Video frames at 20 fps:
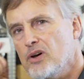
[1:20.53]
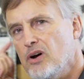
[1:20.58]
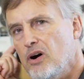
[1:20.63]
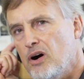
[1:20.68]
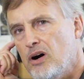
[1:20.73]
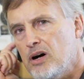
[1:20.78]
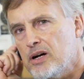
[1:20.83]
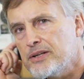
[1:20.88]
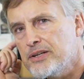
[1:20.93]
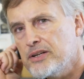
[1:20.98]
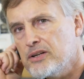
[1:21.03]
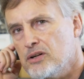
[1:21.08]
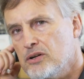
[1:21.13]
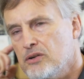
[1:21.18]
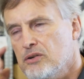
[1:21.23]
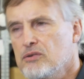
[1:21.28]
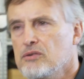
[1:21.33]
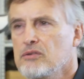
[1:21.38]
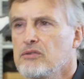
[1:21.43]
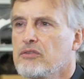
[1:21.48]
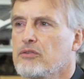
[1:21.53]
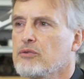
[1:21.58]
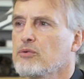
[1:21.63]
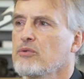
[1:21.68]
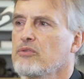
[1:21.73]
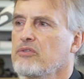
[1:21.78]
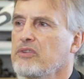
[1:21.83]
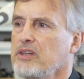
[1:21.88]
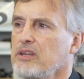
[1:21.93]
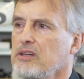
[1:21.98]
audio
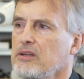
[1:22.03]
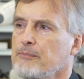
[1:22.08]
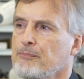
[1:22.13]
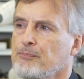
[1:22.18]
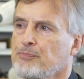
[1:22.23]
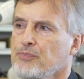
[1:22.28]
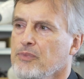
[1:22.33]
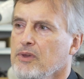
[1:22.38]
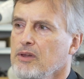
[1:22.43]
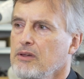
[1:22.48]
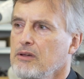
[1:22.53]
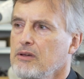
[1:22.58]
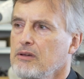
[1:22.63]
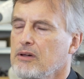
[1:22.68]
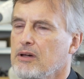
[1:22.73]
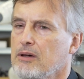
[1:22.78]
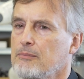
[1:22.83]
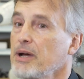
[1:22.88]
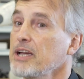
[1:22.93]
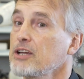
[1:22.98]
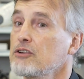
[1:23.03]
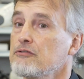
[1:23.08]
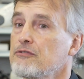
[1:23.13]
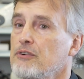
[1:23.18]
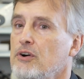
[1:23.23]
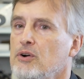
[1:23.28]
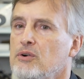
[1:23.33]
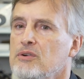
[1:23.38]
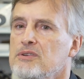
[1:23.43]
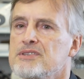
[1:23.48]
through the uh,
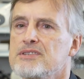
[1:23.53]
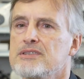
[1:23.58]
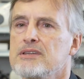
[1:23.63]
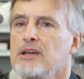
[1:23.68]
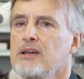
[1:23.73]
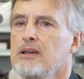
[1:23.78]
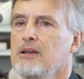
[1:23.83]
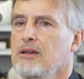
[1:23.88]
microphones,